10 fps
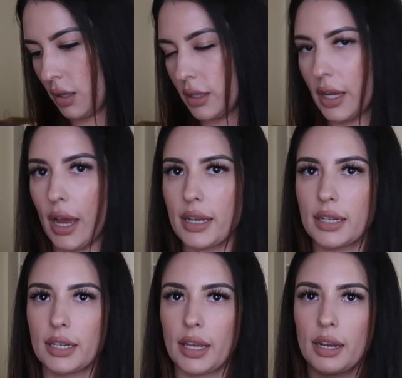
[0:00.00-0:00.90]
yeah i
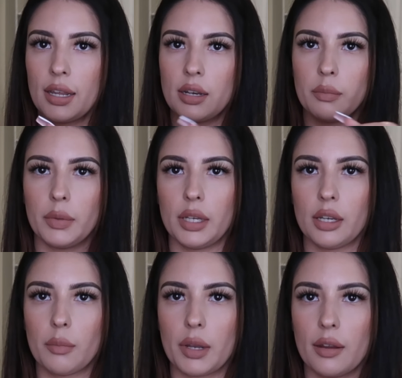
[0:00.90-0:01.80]
did get it in a
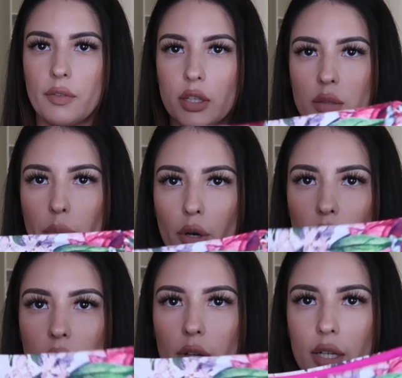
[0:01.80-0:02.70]
medium and it fits
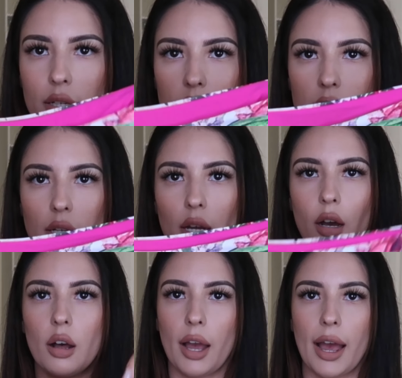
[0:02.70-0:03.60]
perfect
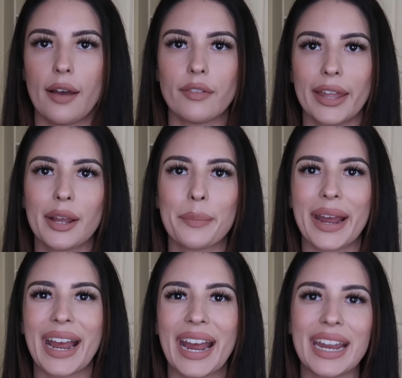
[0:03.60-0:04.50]
I'll have like my
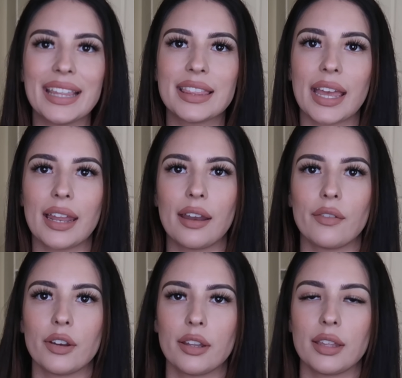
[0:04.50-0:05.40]
height and
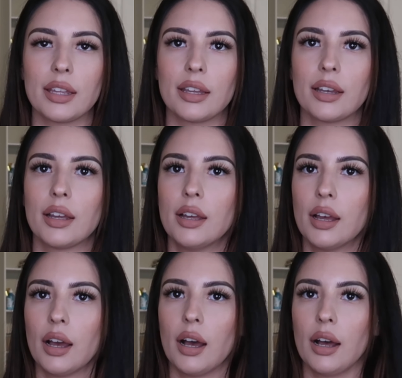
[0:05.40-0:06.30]
everything
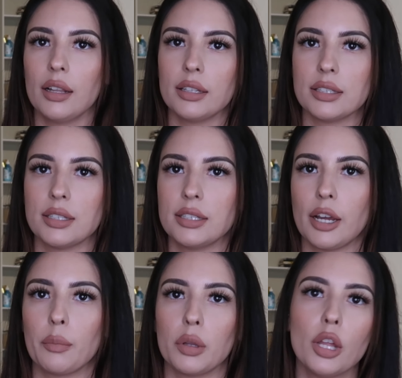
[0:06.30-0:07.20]
uh, listed
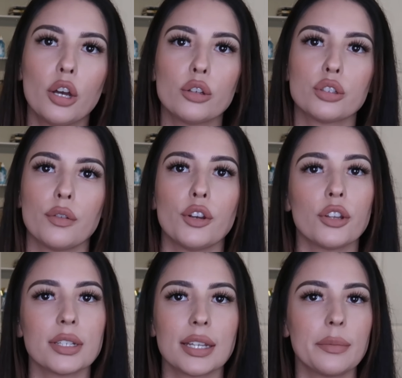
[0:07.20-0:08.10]
down below. So if you're
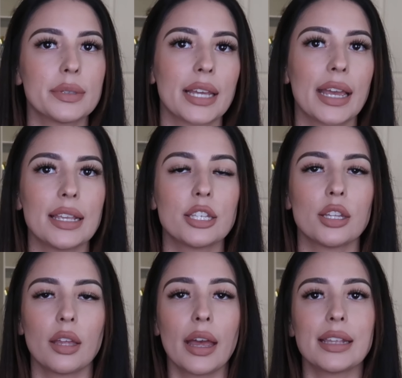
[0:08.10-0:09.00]
the same size
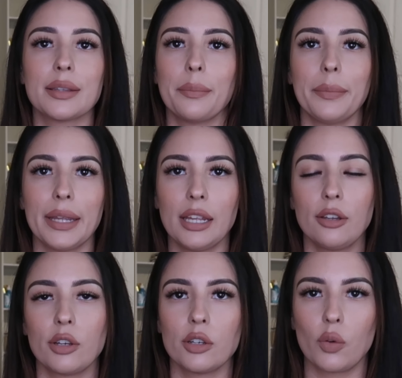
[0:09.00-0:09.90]
as me,
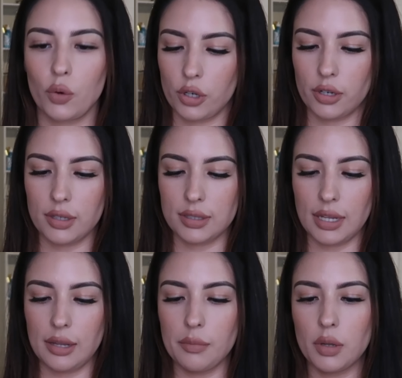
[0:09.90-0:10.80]
you can order the
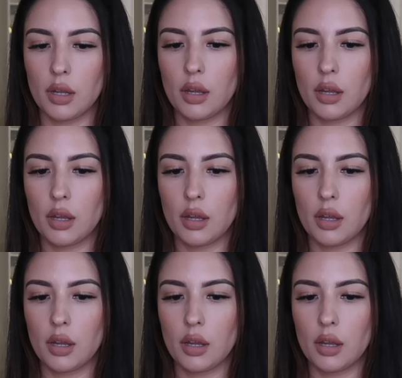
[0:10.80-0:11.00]
same.